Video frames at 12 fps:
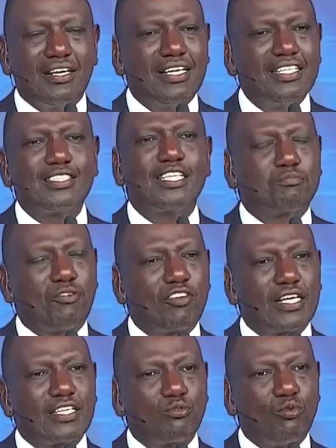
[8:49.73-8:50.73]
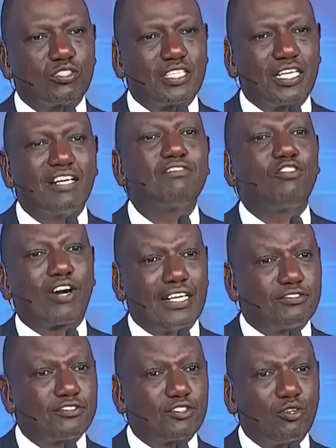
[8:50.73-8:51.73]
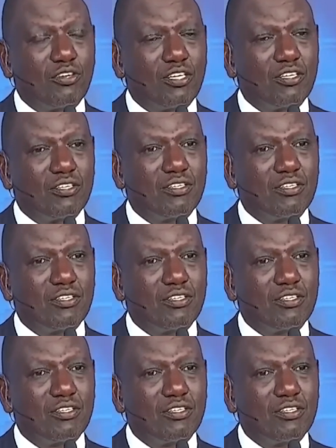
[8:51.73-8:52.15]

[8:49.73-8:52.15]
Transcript: Let us provide water for livestock,